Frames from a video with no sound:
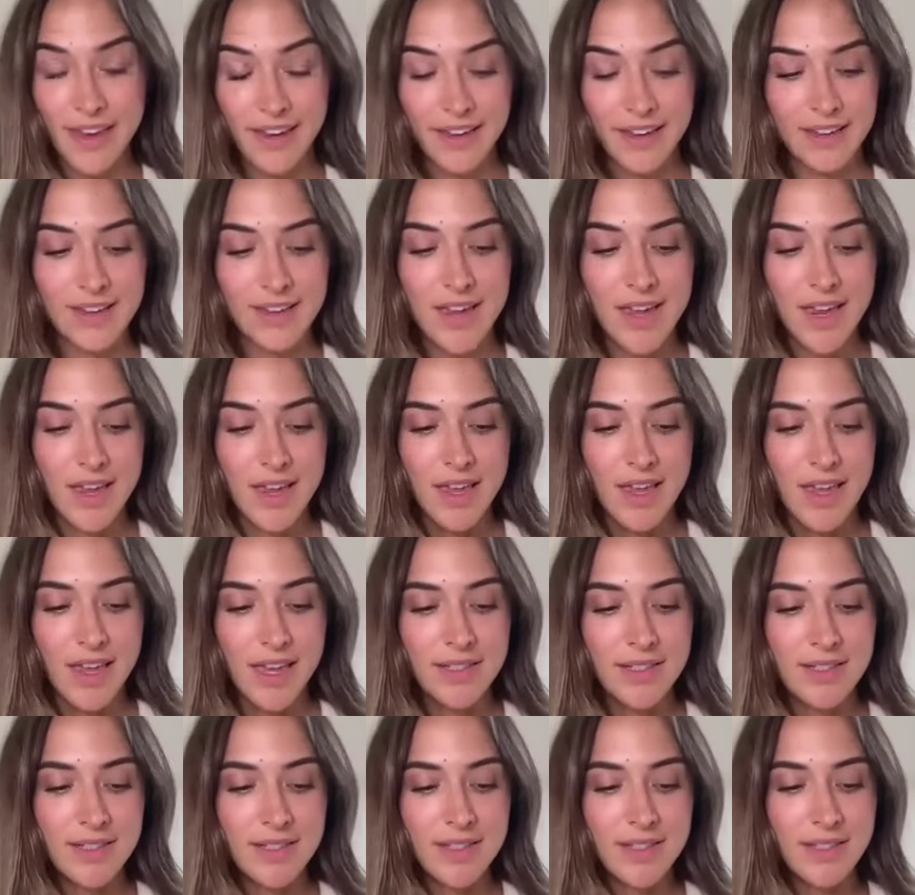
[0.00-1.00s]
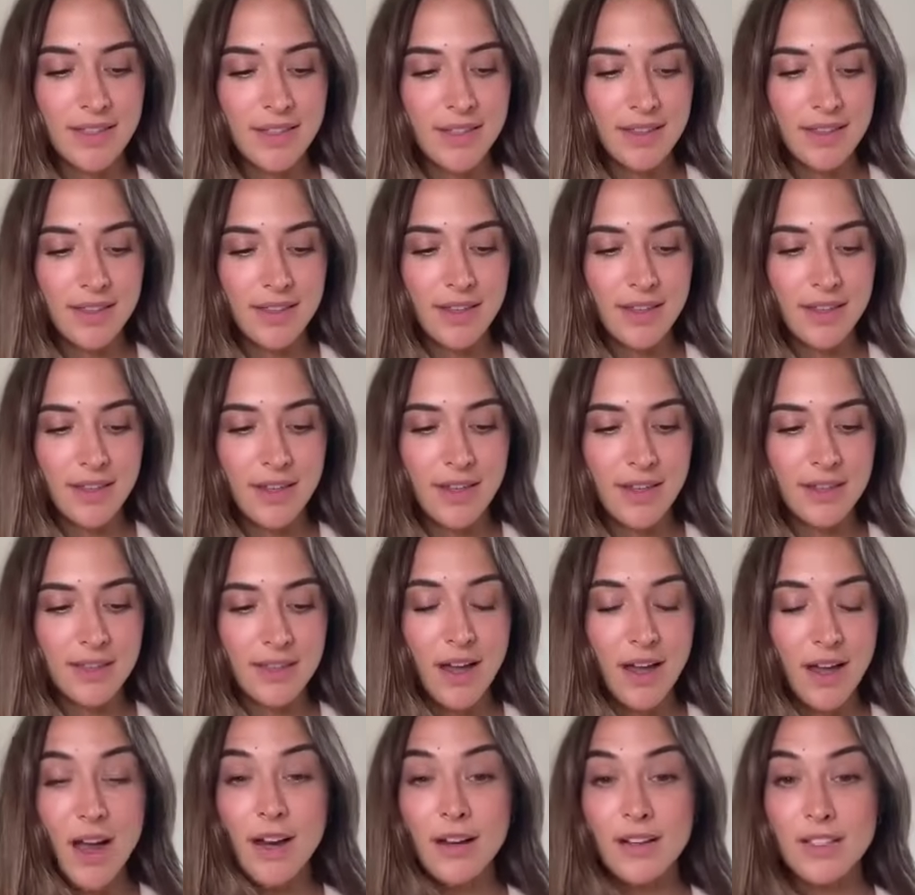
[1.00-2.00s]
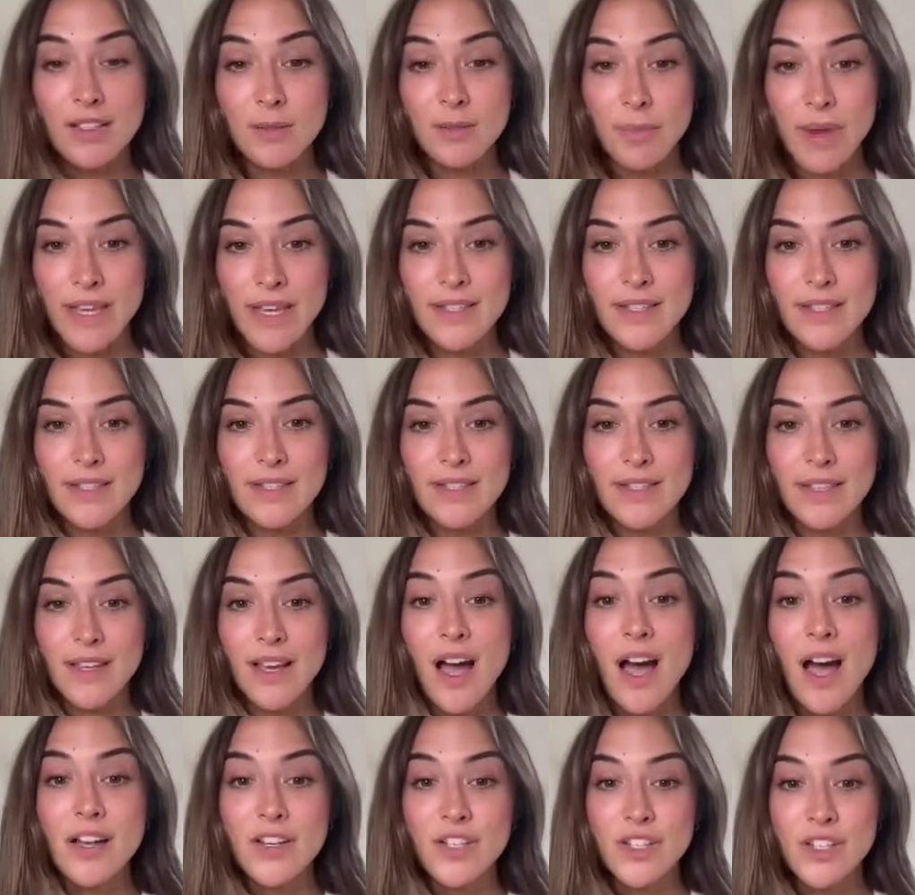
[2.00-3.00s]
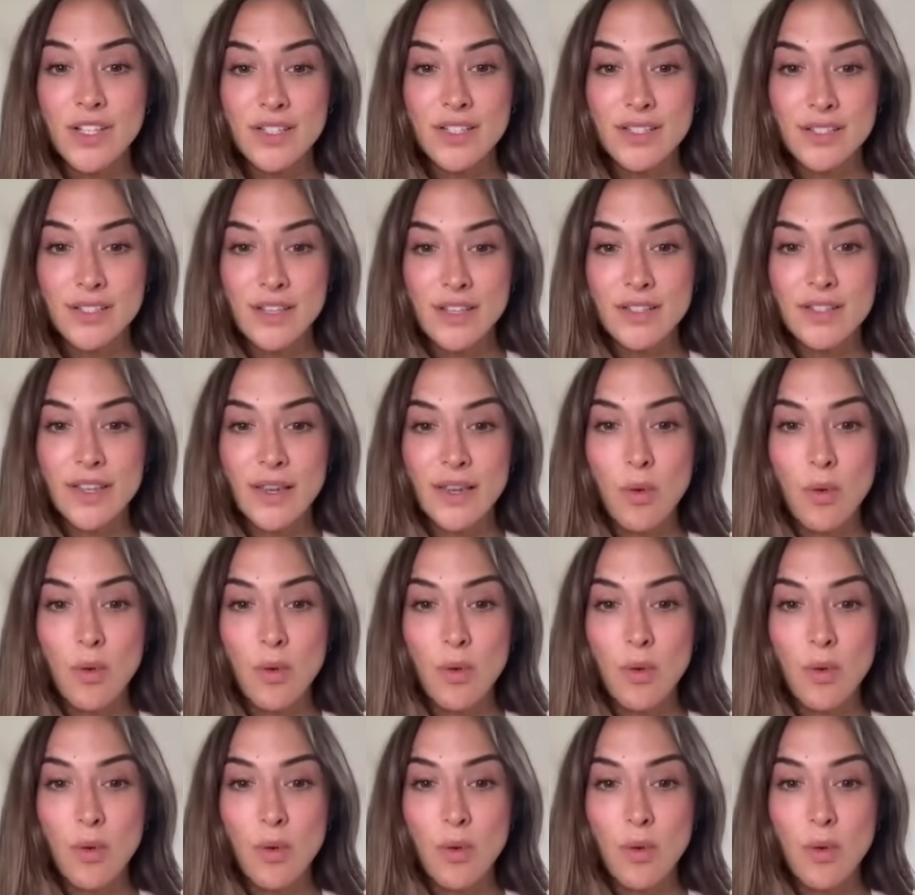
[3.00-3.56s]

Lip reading: thing. It's the heart space is the consciousness,